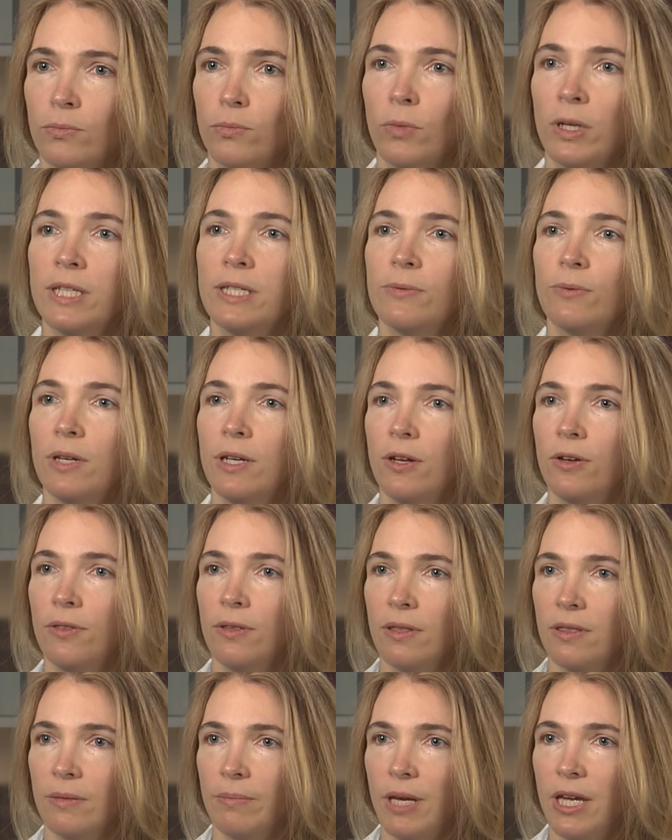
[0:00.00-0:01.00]
Once we know
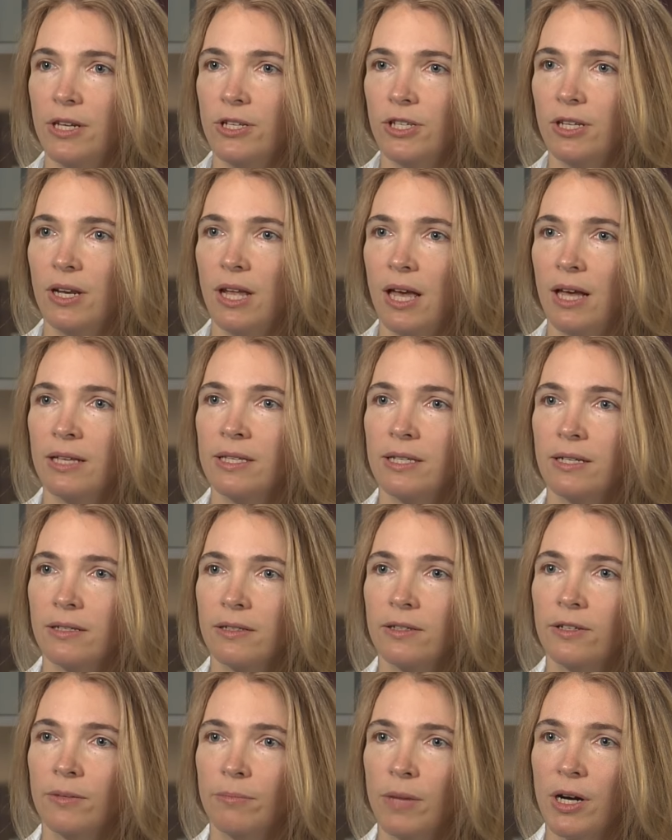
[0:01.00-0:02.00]
that the patient has a
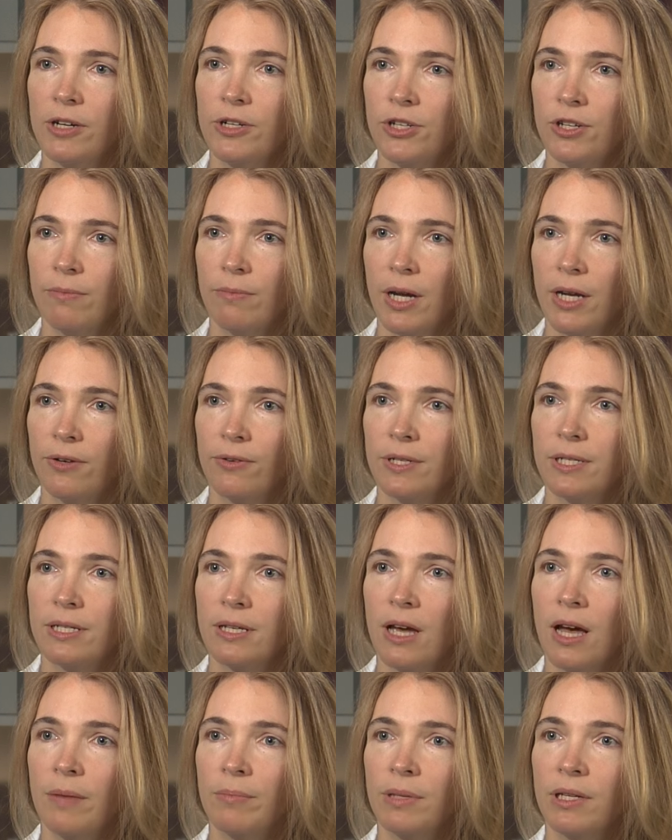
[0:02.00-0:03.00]
clear margin
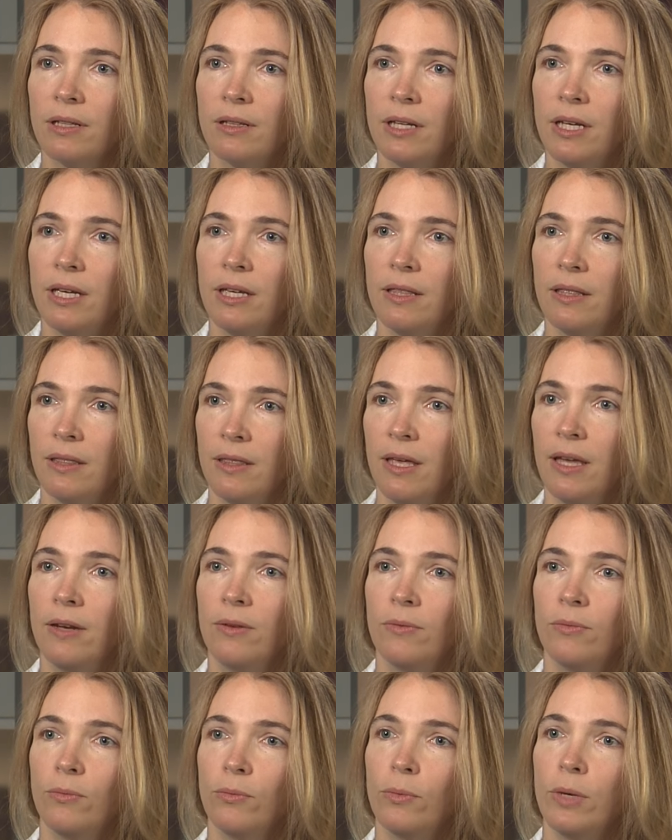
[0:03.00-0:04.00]
microscopically,
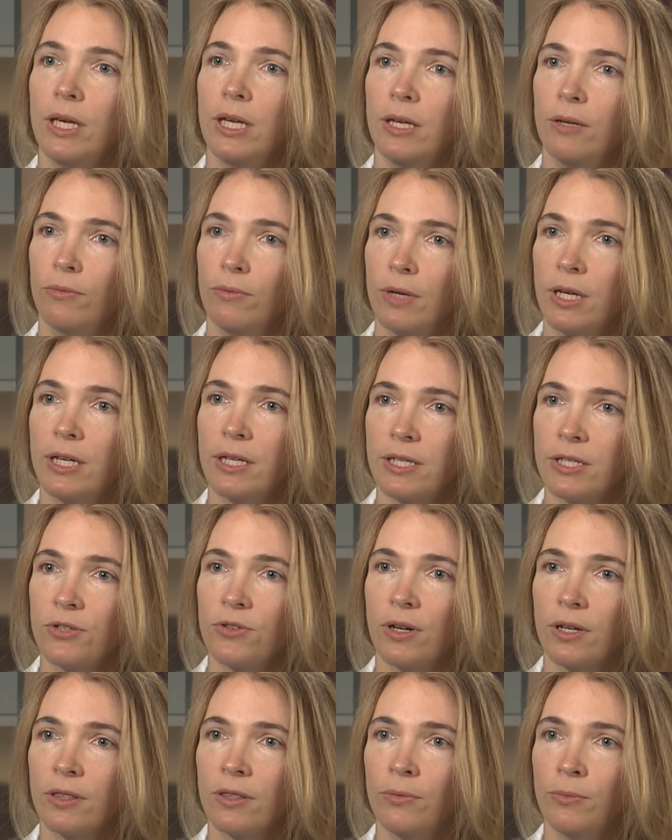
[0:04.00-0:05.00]
then we
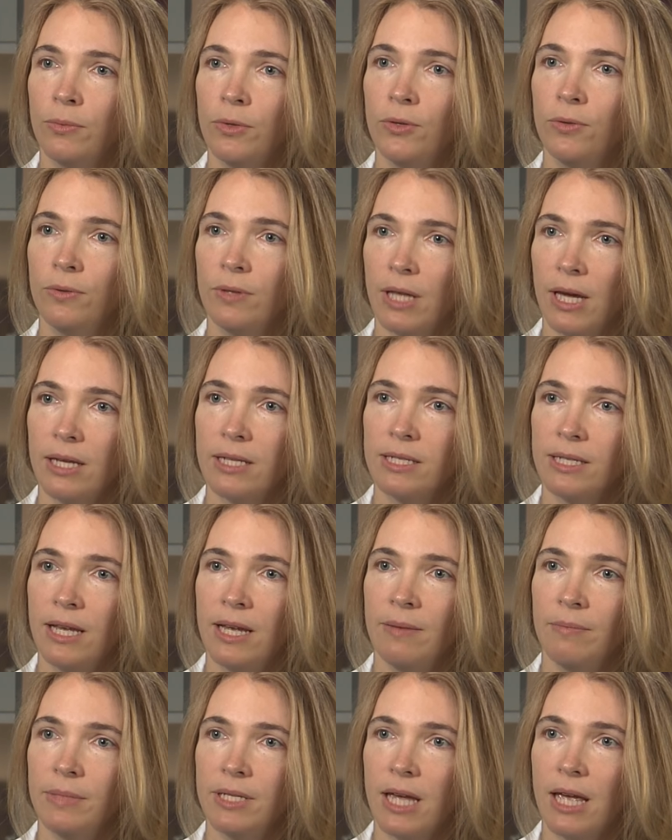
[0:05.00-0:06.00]
reconstruct the wound that
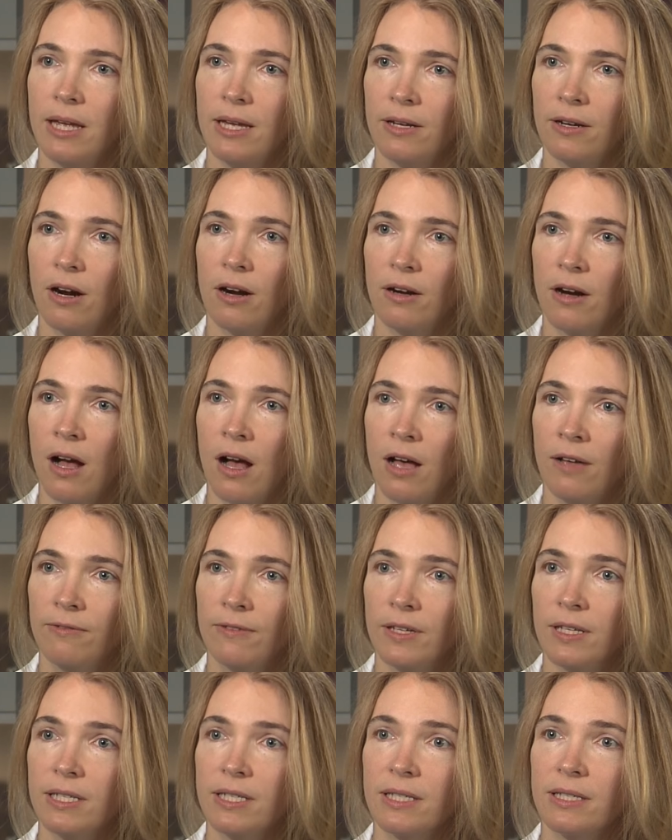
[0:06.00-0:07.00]
same day in our
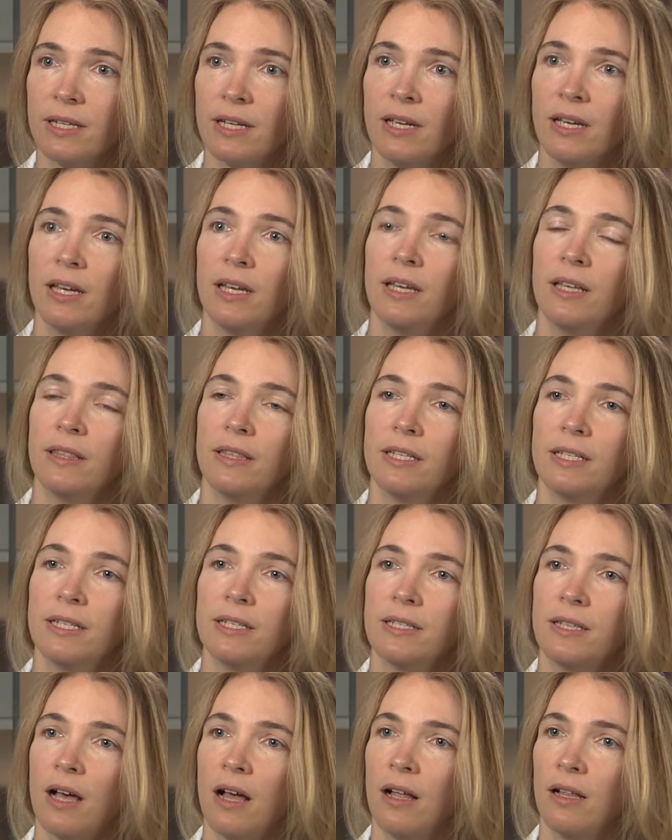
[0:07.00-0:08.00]
office. This
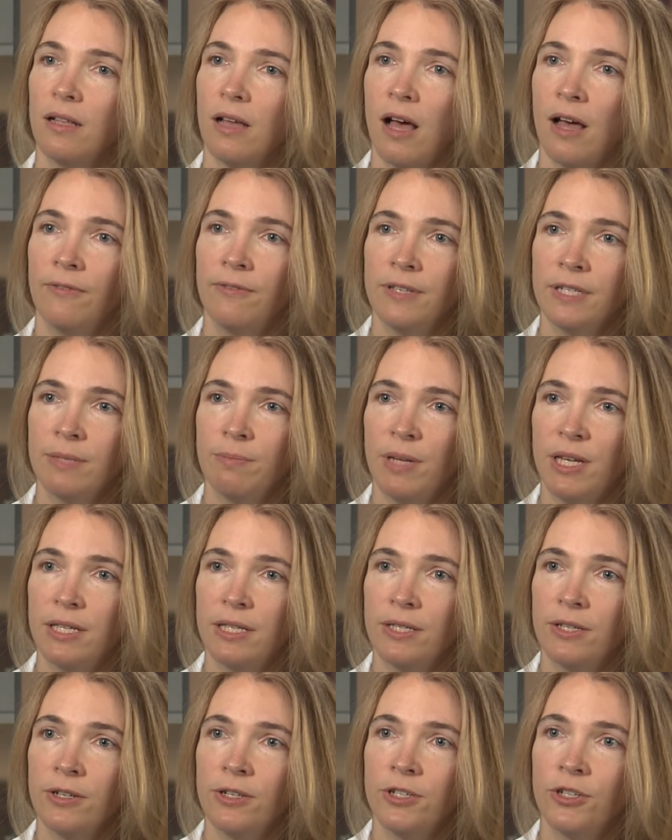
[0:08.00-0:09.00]
is all office
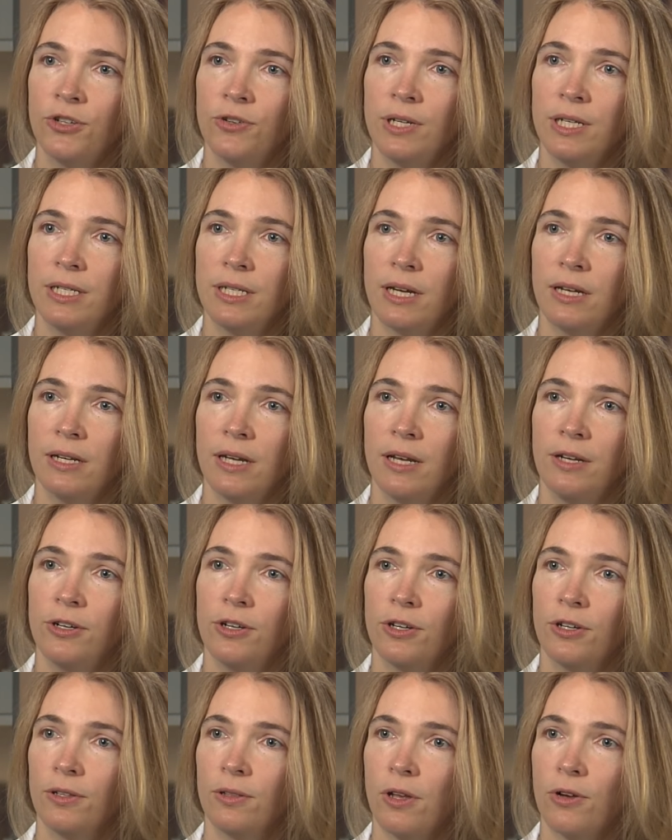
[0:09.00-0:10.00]
based surgery done
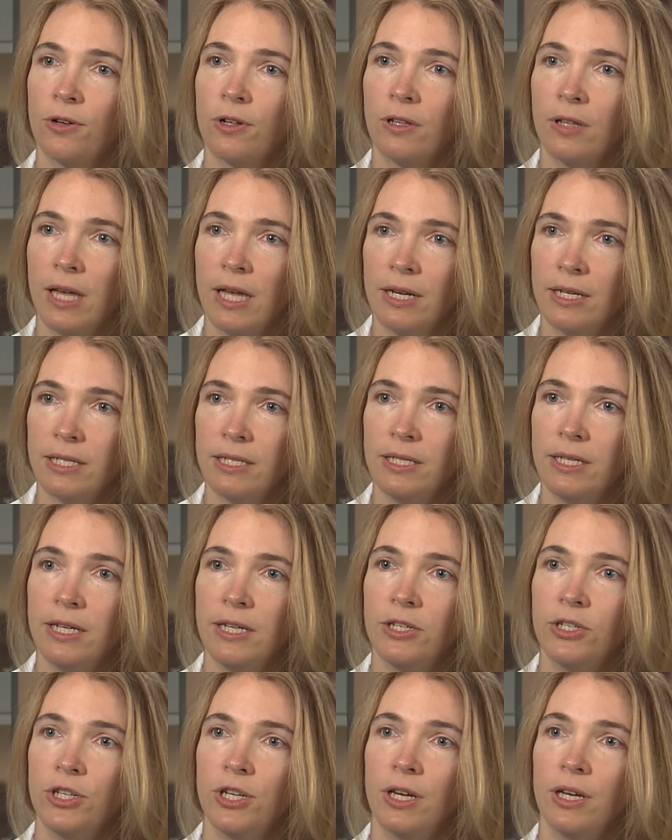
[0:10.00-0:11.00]
under local
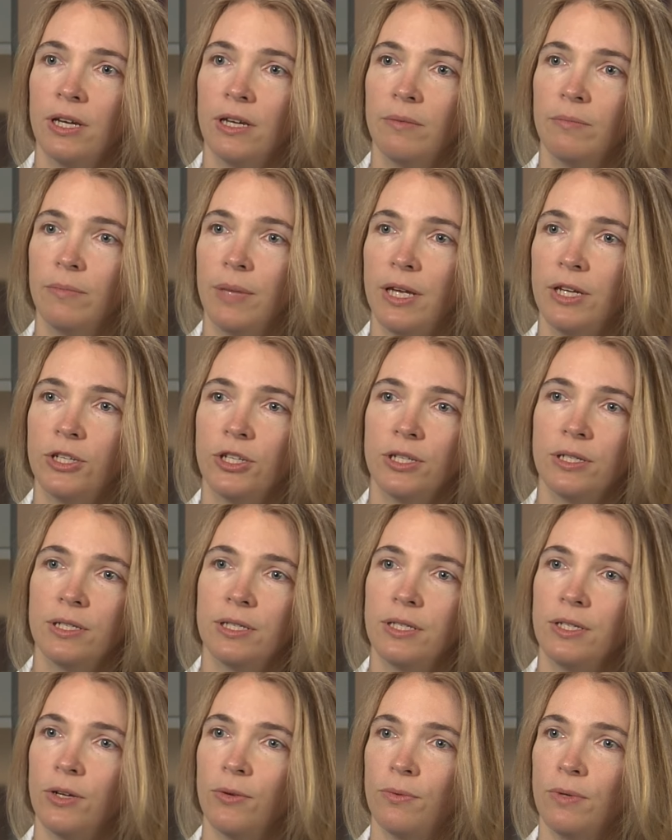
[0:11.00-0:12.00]
anesthesia.
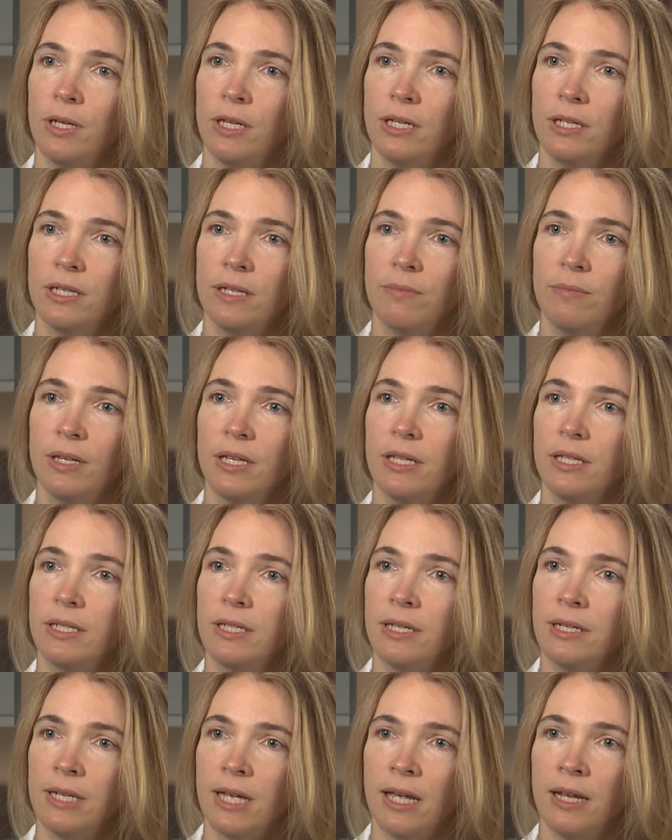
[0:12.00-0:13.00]
Patients don't need to be
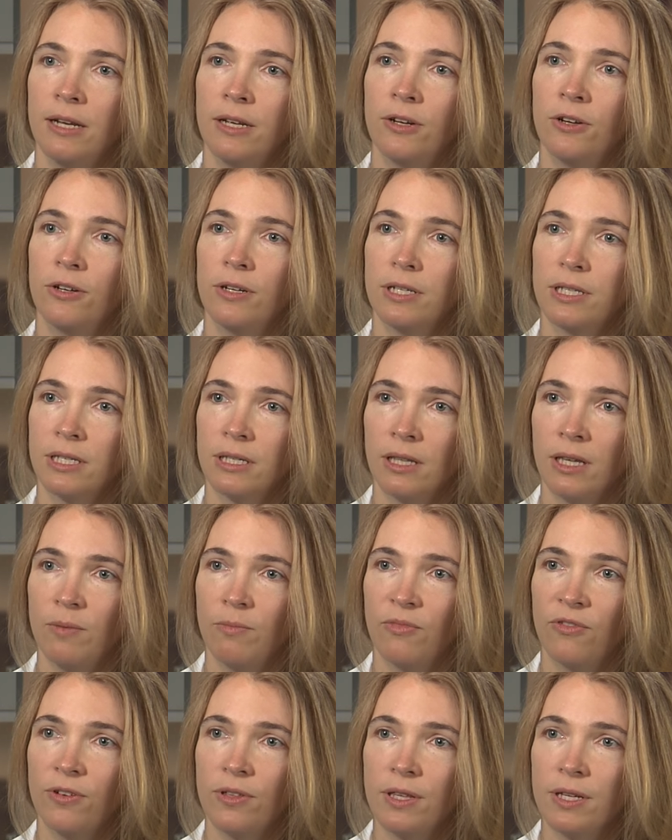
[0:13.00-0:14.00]
sedated or
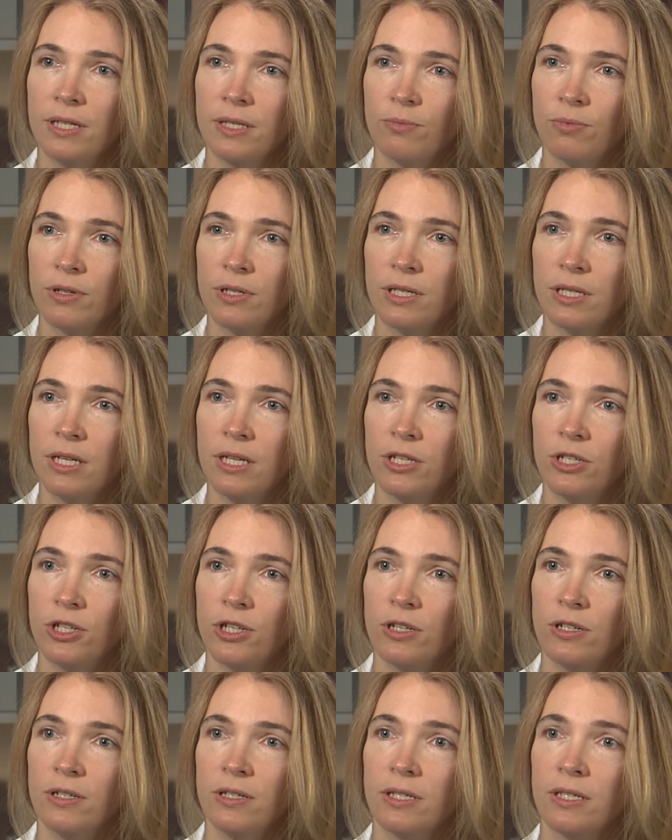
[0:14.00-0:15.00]
asleep for these
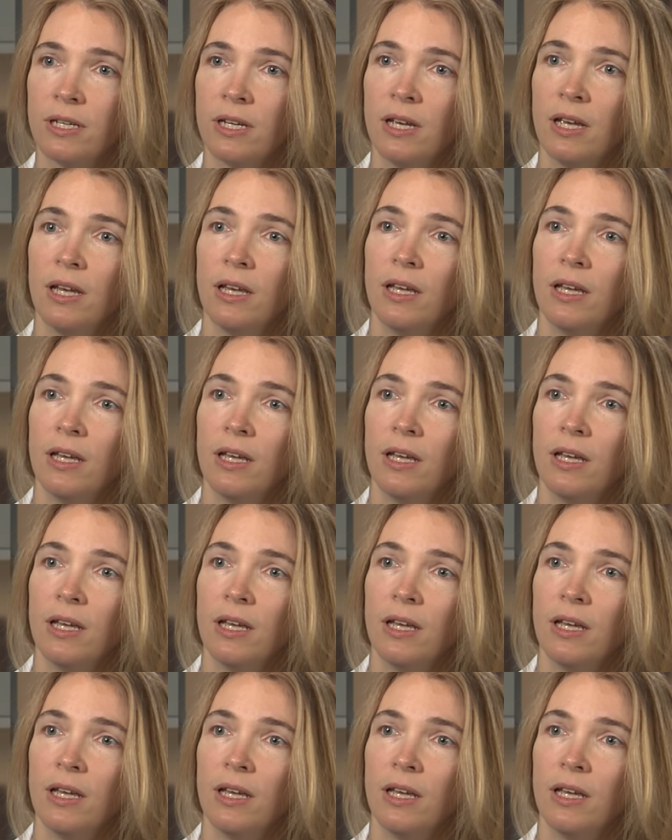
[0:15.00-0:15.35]
procedures.